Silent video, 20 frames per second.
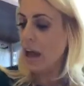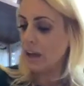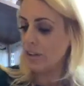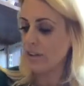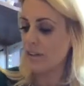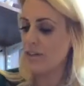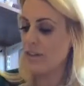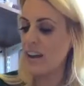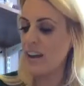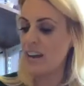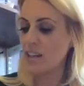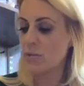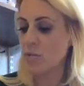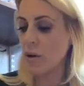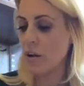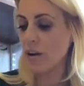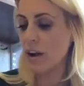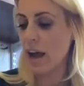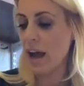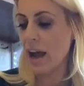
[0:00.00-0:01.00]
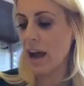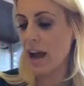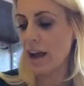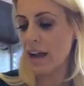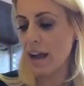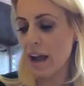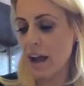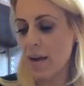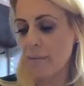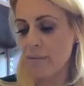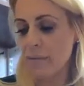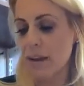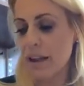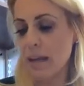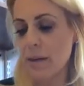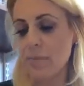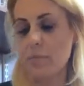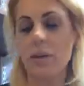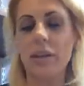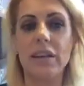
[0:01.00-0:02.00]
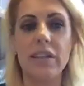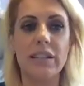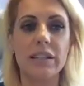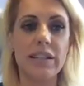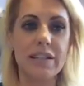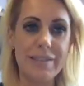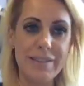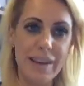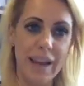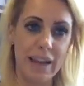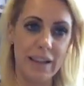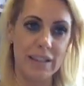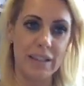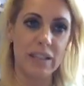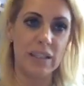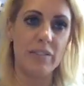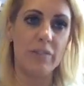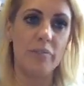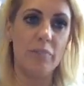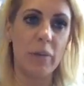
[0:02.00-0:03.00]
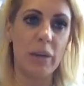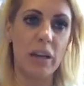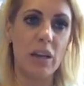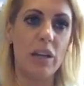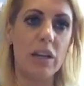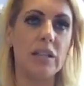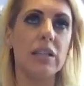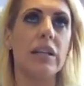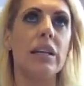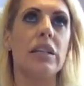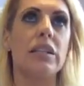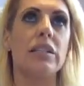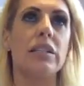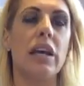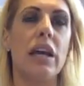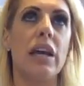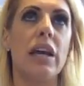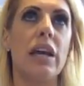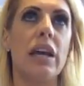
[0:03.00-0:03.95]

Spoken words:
And the third one I am labelling as negative because it's